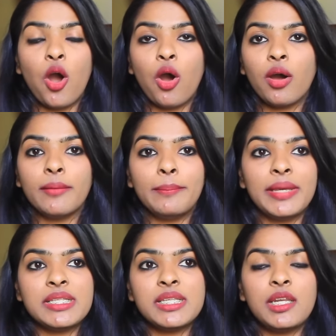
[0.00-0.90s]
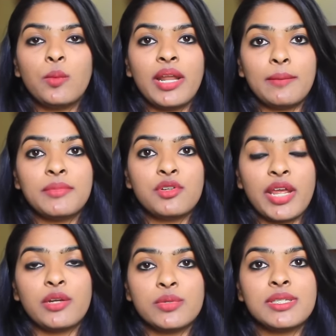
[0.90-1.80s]
Or basically what I'm
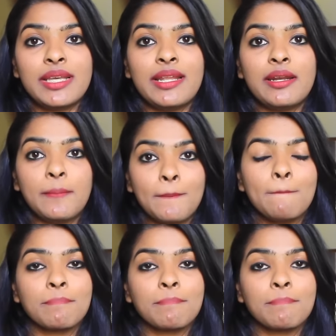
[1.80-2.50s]
trying to say, that